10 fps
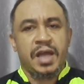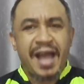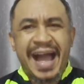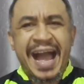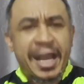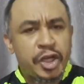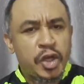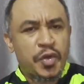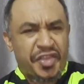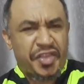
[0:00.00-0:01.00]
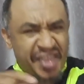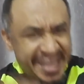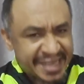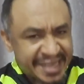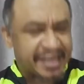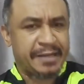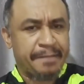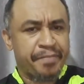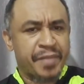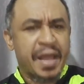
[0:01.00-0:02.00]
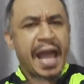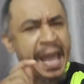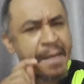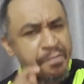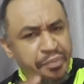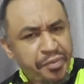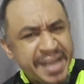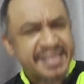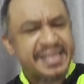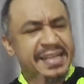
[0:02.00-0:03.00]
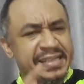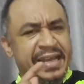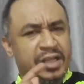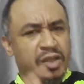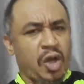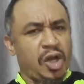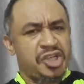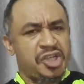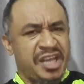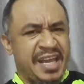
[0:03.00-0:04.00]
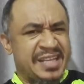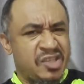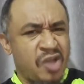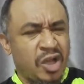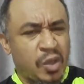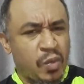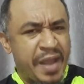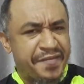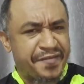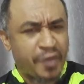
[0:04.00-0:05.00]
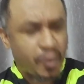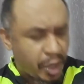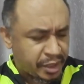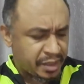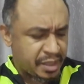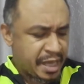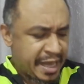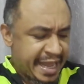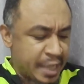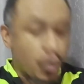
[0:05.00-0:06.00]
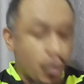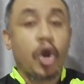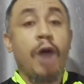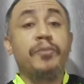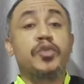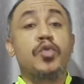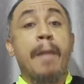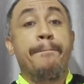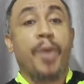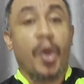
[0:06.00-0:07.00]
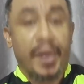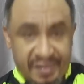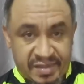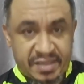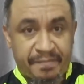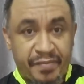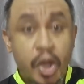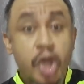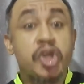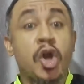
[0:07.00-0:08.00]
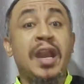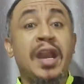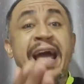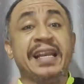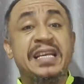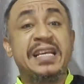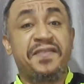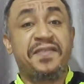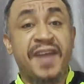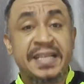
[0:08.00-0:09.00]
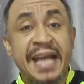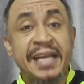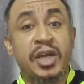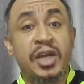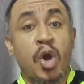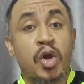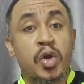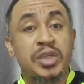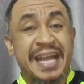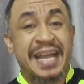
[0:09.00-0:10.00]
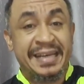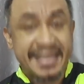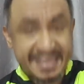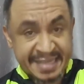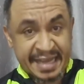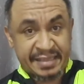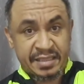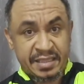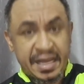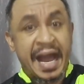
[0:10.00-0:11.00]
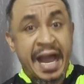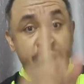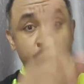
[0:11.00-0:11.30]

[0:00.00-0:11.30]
And you think embracing technology is not the way forward? It will come to a point. Your land is fertile in cockroach and lizard, and you